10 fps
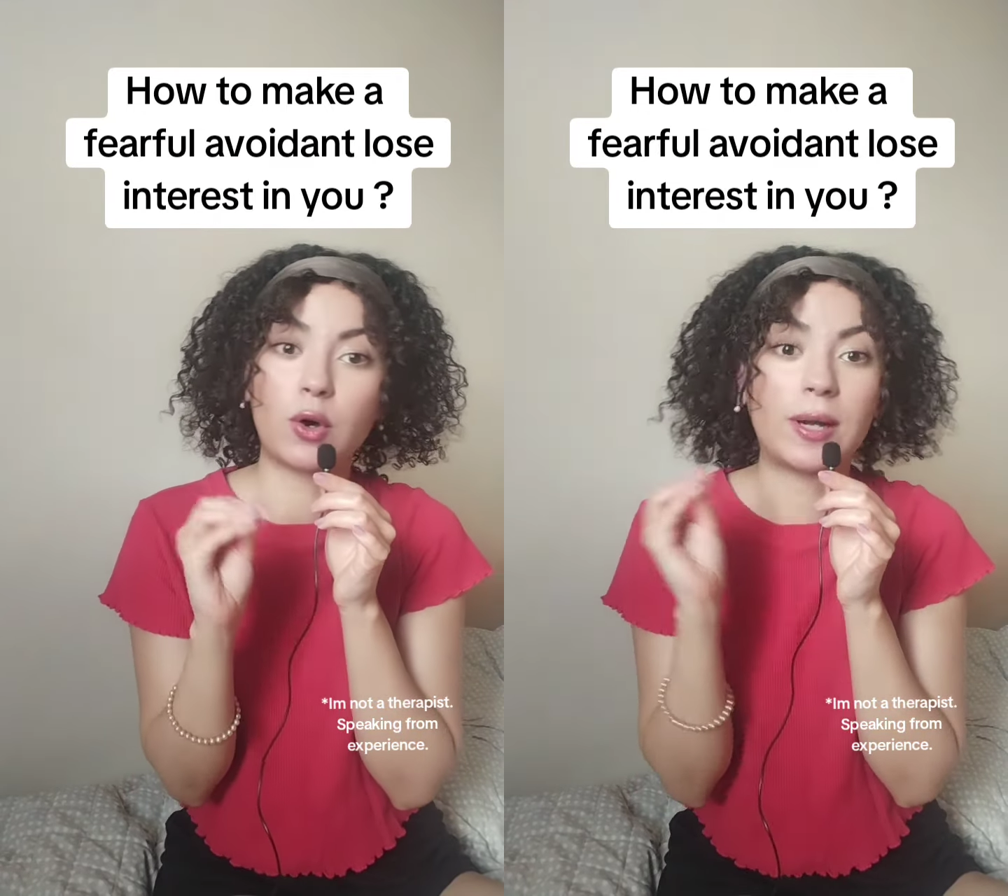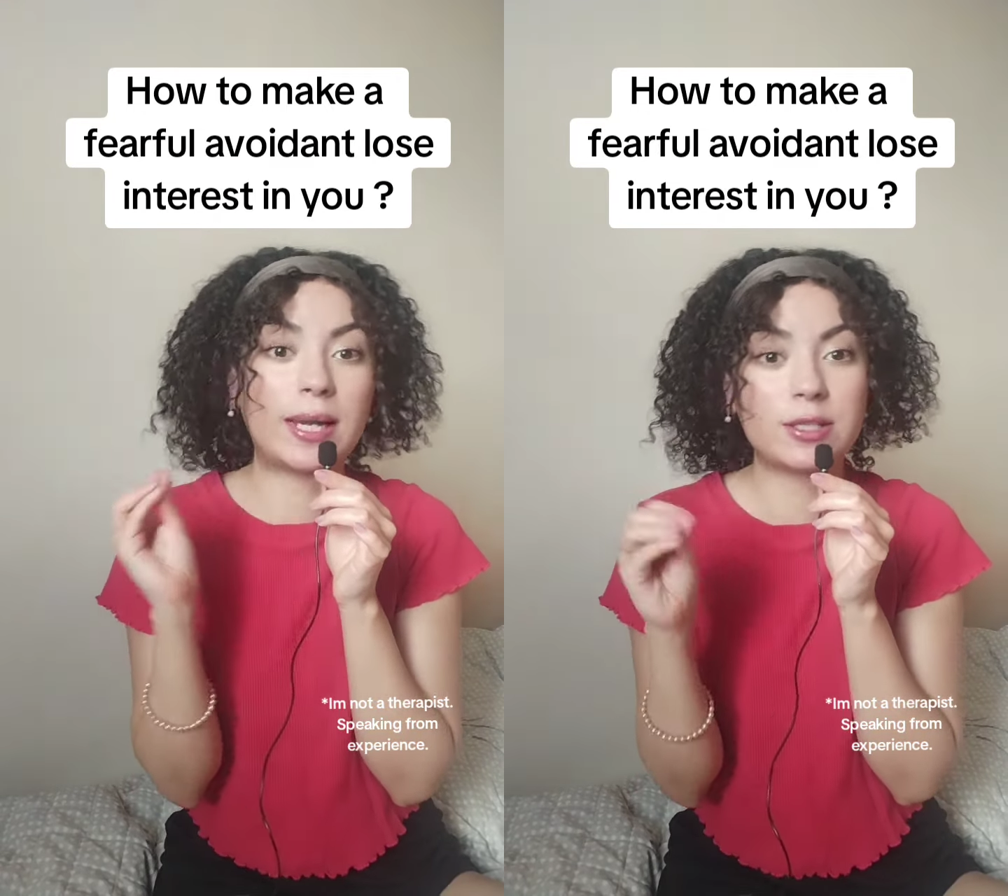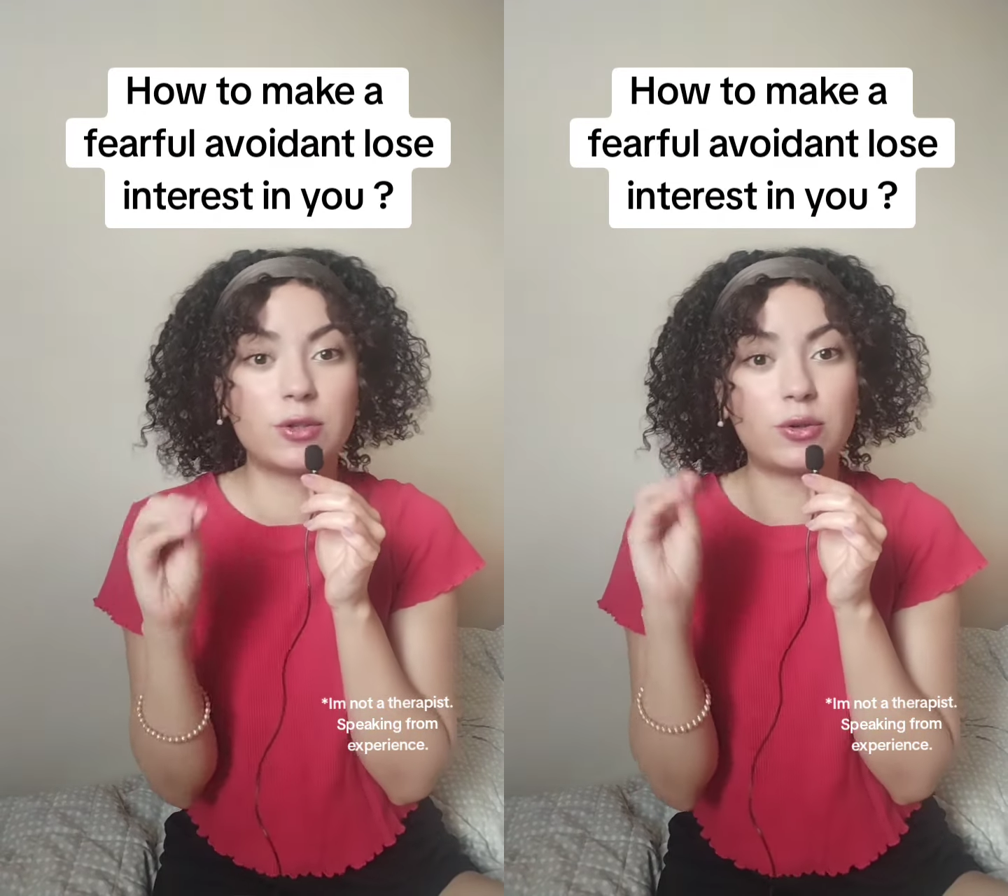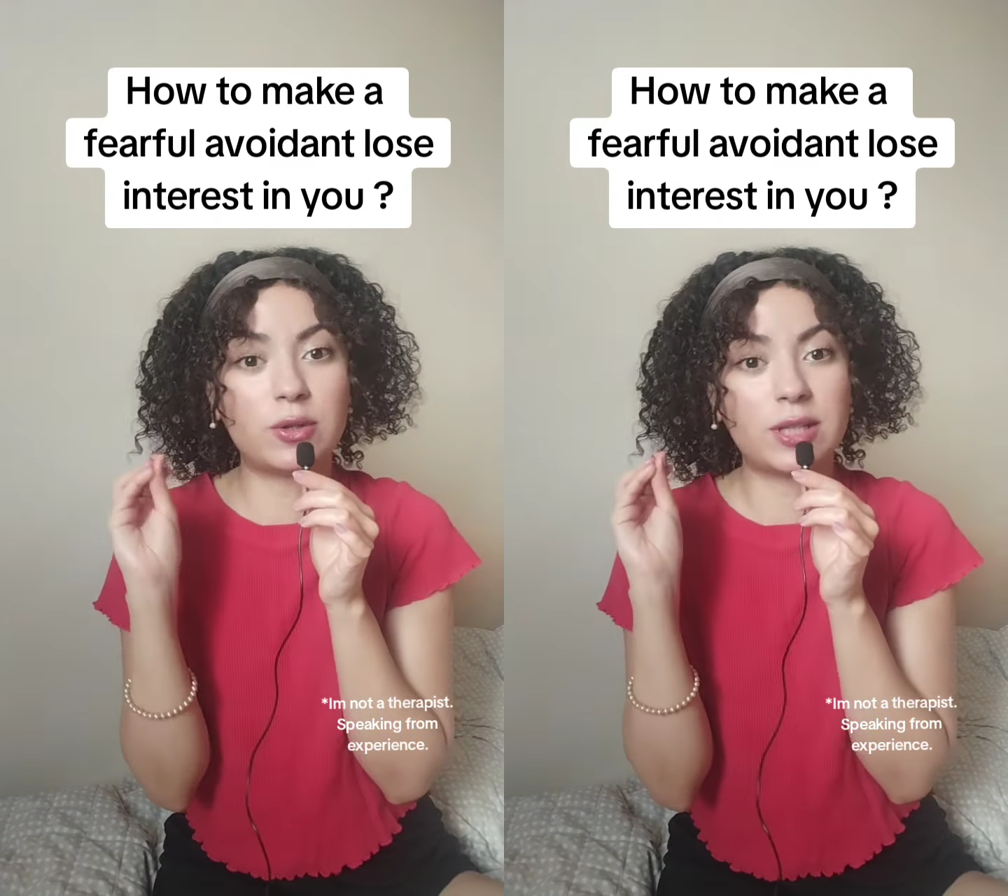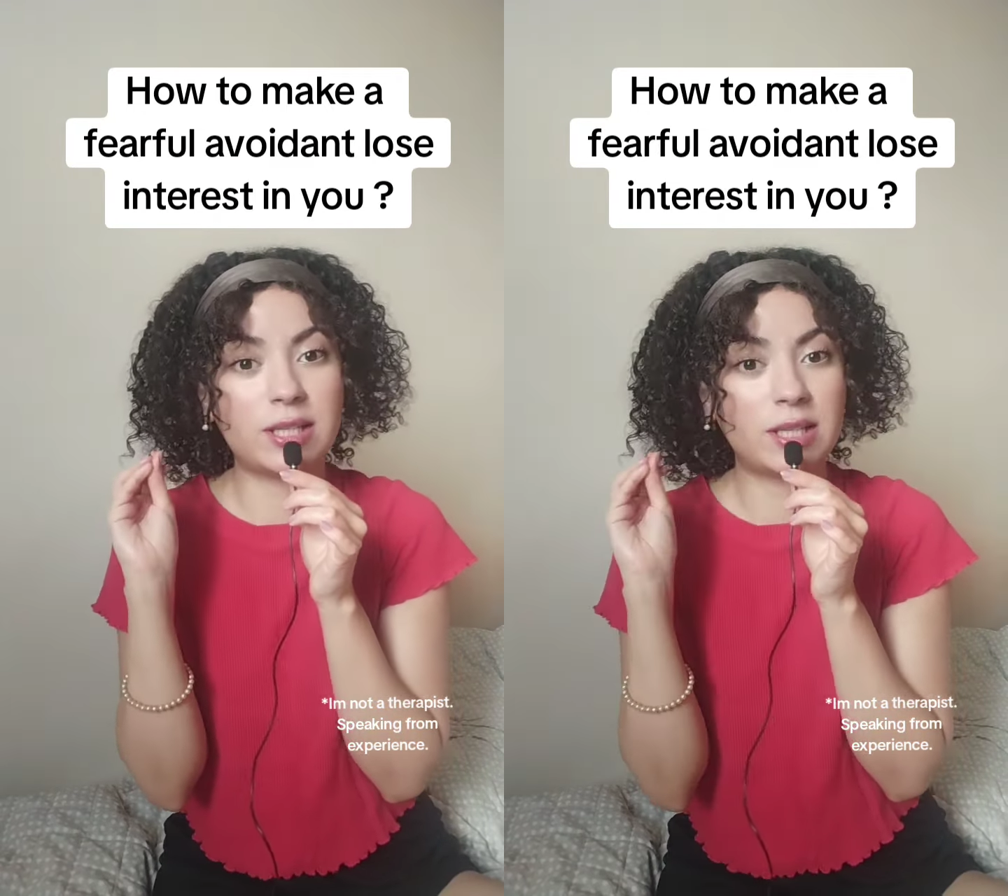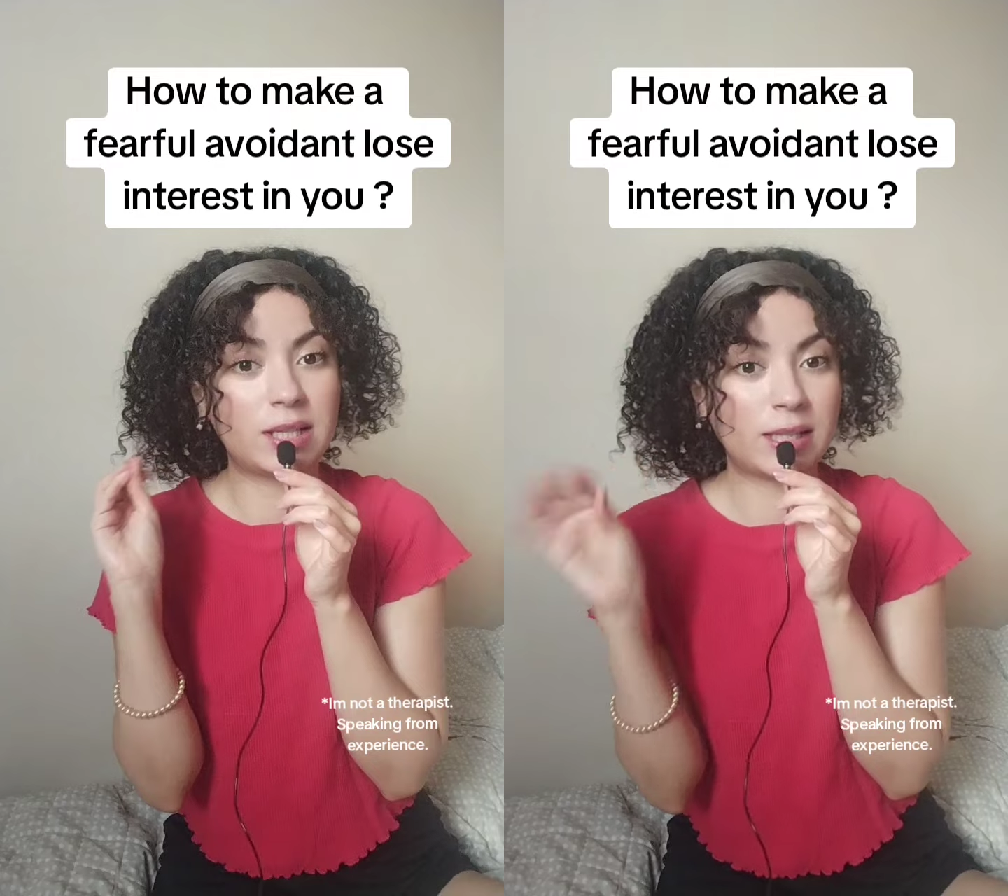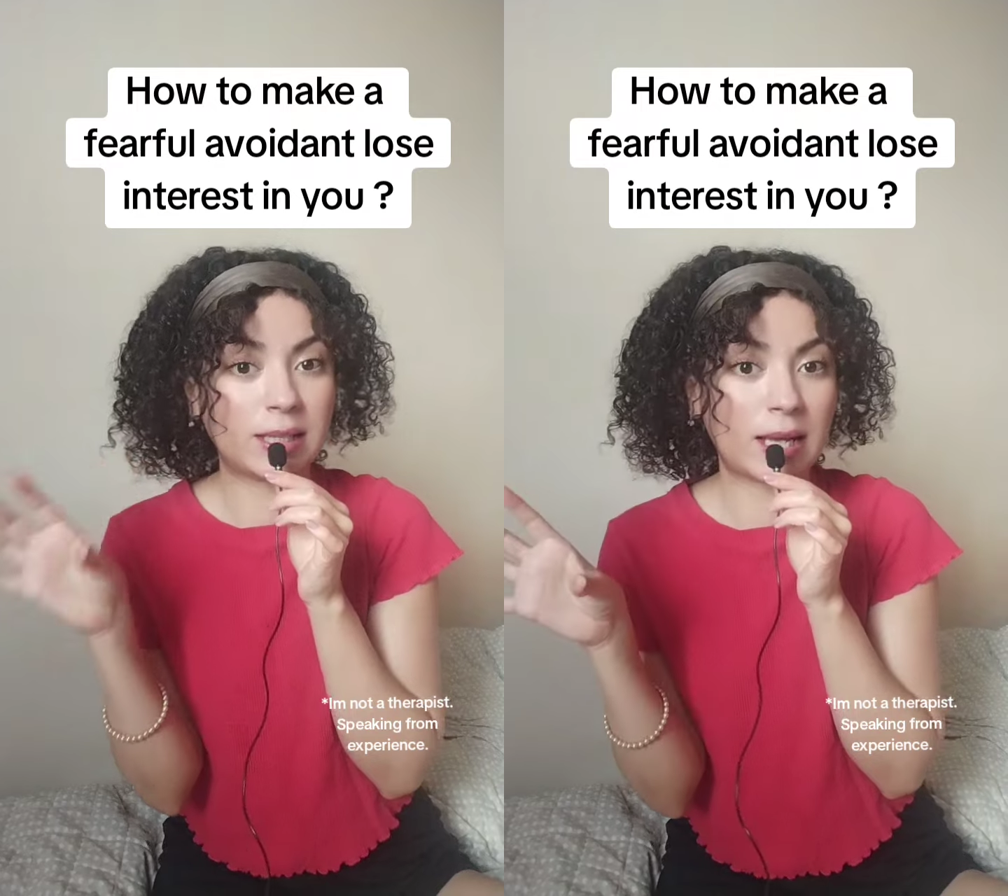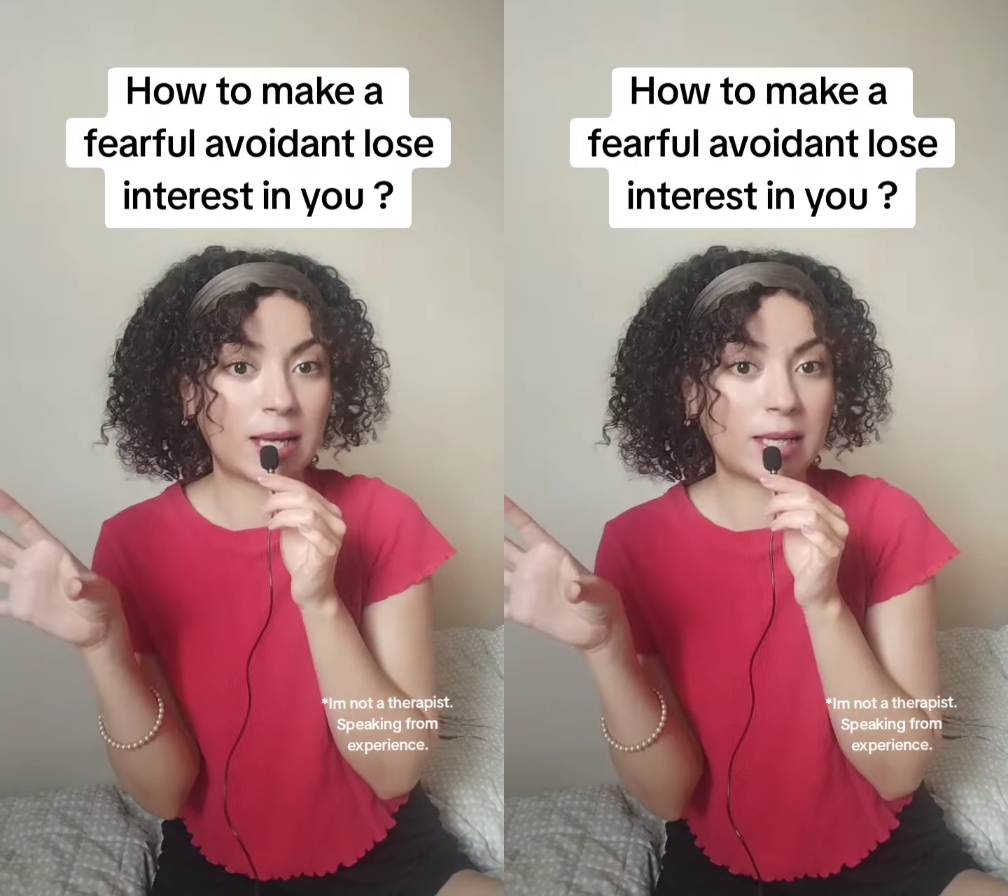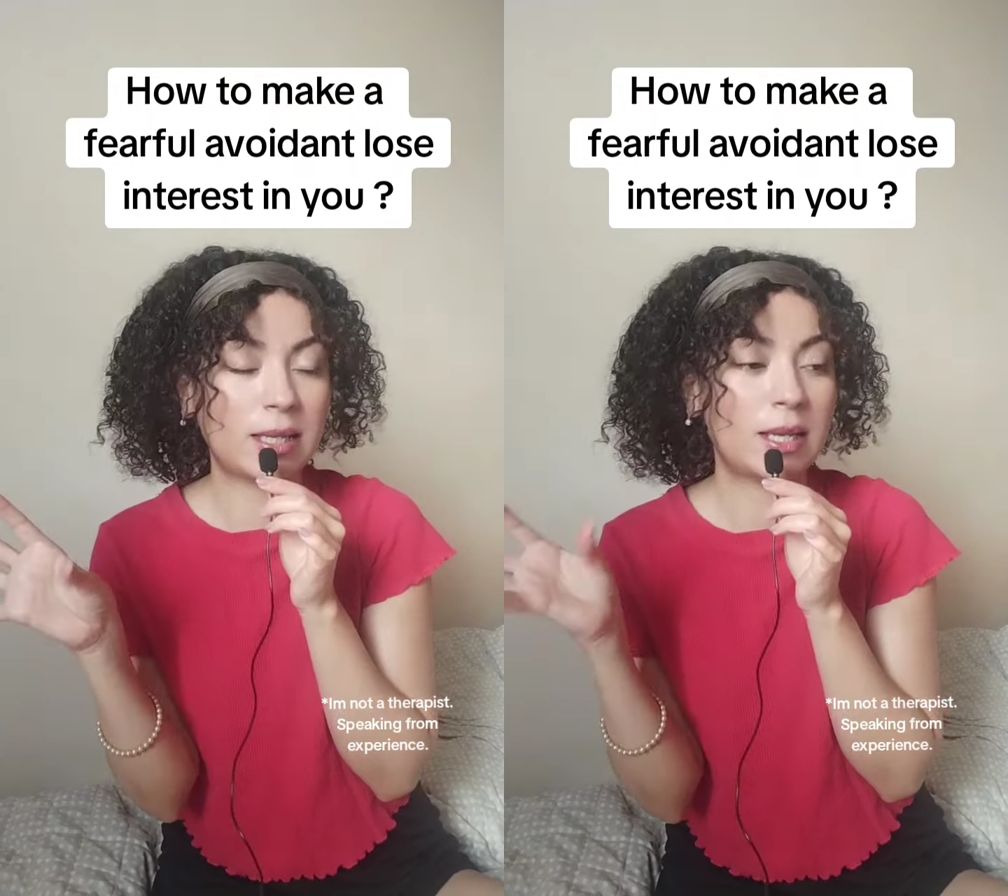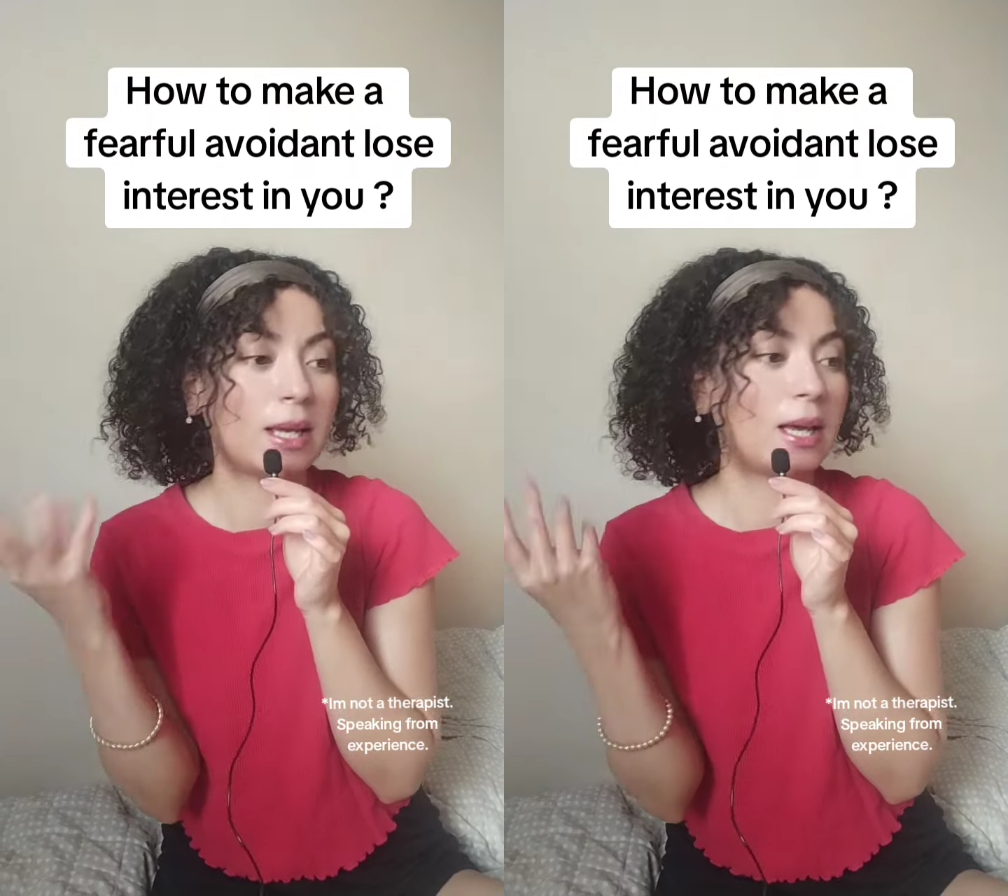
or literally lie.